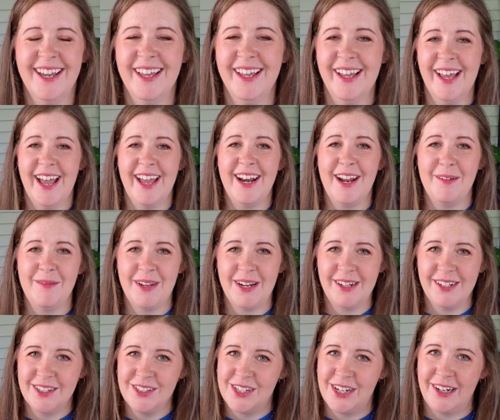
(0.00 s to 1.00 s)
And I'm
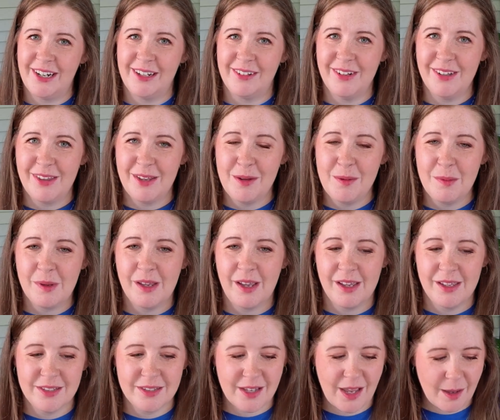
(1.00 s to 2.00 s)
here to share it with you
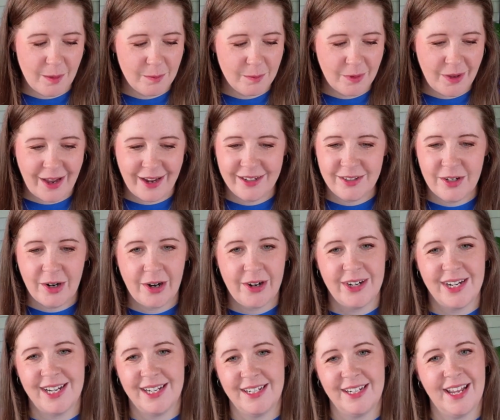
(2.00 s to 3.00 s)
because I'm
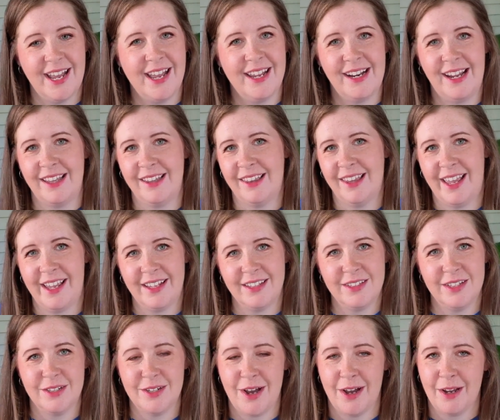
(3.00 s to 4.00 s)
kind-hearted and I like
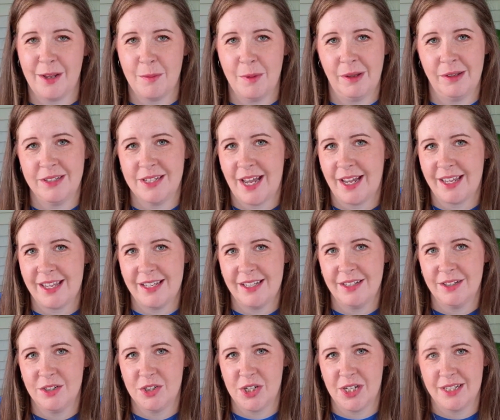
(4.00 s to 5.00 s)
to talk about
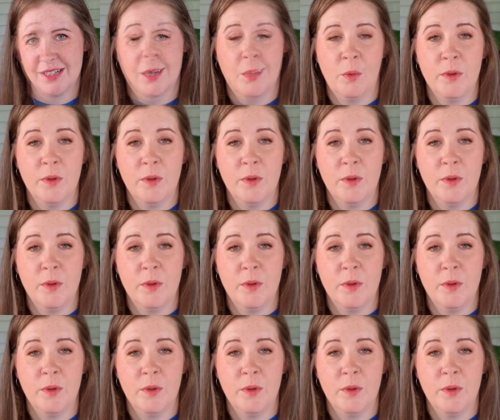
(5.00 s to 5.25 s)
techie shit.